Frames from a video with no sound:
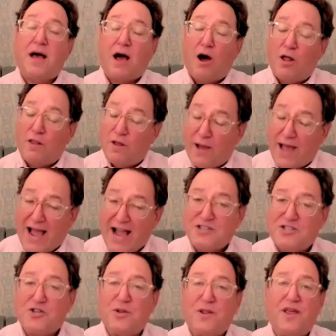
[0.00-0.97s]
although
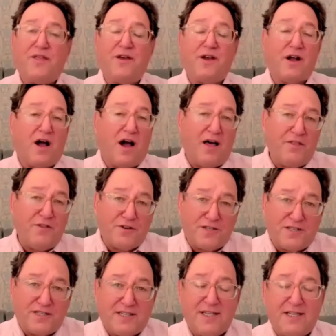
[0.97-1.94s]
actually there are other
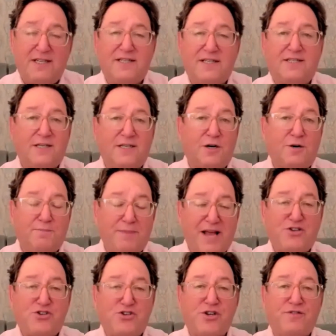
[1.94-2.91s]
sins that are
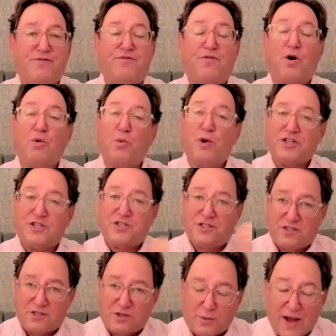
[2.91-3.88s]
mentioned for which
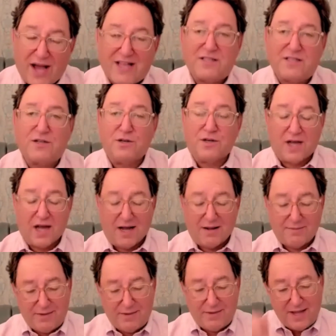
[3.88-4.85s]
Tzora'at could
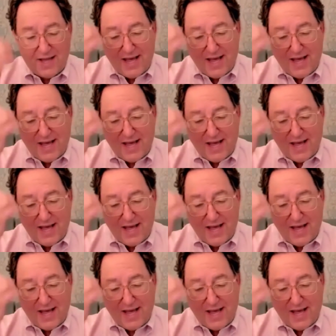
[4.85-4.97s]
come.